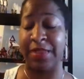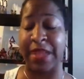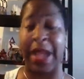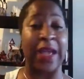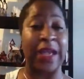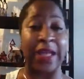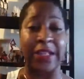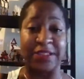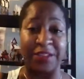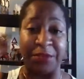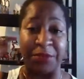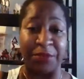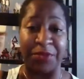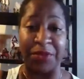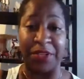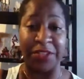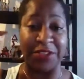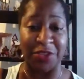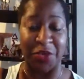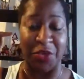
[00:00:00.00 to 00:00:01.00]
I got some
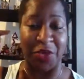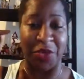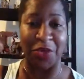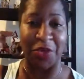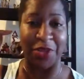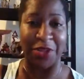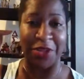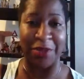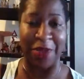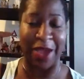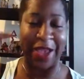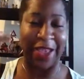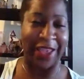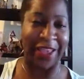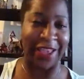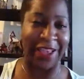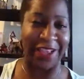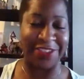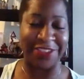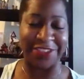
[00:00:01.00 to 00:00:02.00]
books going on in my
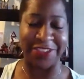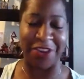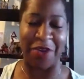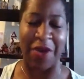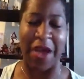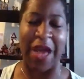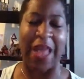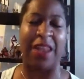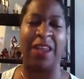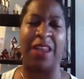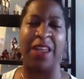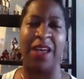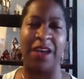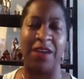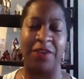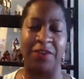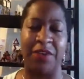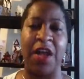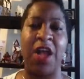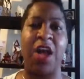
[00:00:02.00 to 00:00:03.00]
head. So I
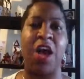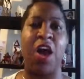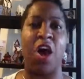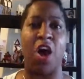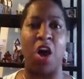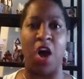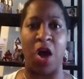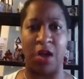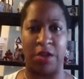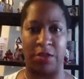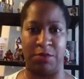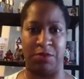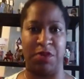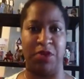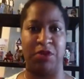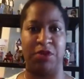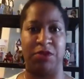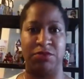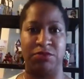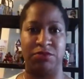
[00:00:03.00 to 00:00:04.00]
love
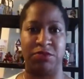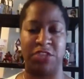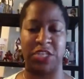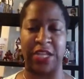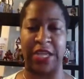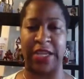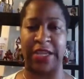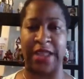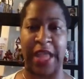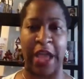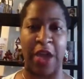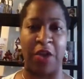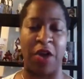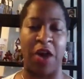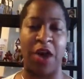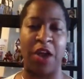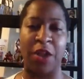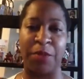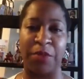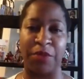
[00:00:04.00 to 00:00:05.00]
Audible. Check it out,
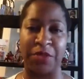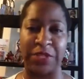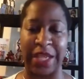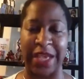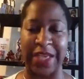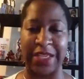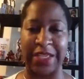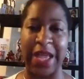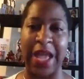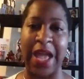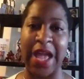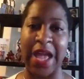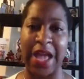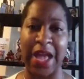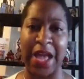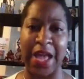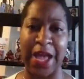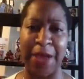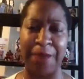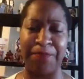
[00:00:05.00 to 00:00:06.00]

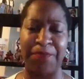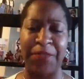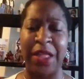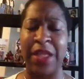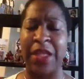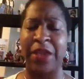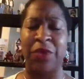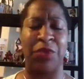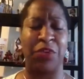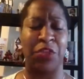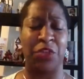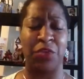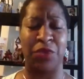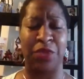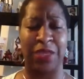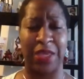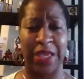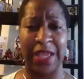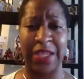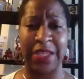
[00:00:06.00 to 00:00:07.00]
audible.com. When you
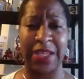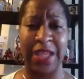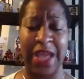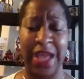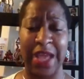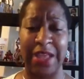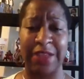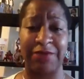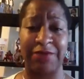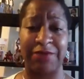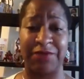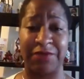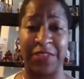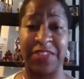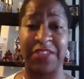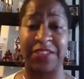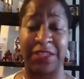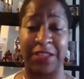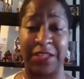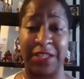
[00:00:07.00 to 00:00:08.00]
cannot
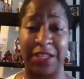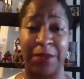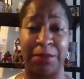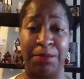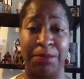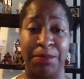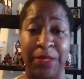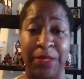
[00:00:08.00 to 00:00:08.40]
physically